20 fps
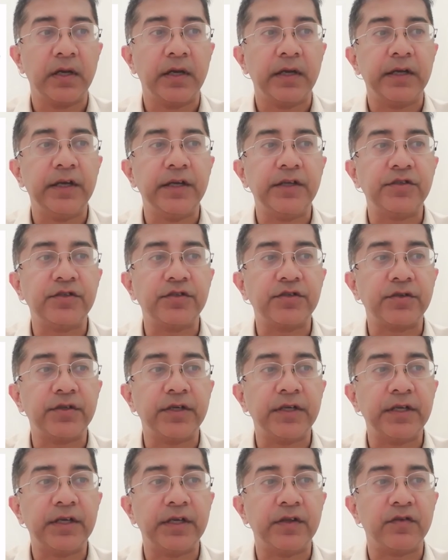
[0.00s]
Each
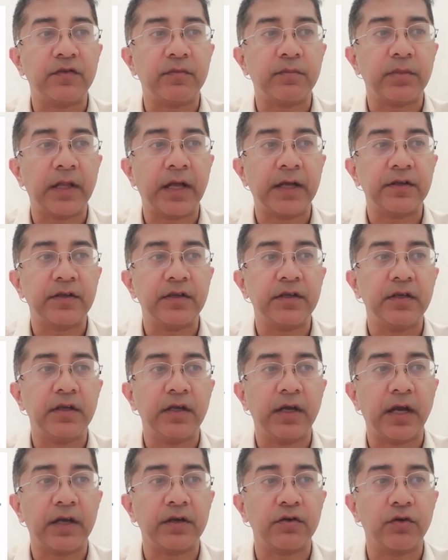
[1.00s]
tree is planted
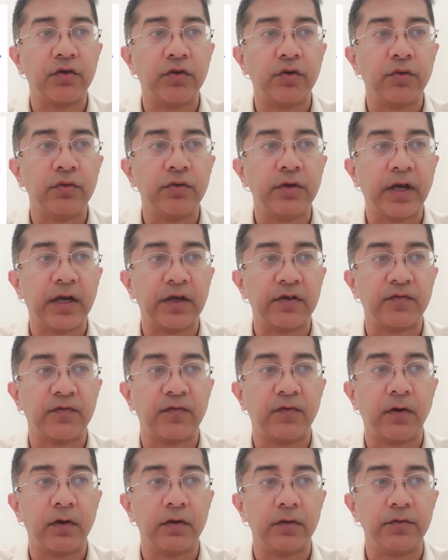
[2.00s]
and grown as
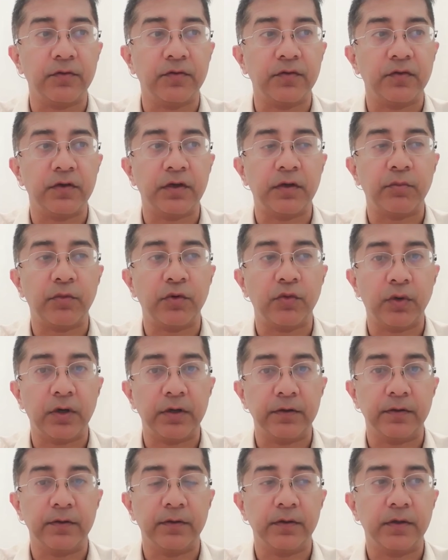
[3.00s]
follows. Number 1.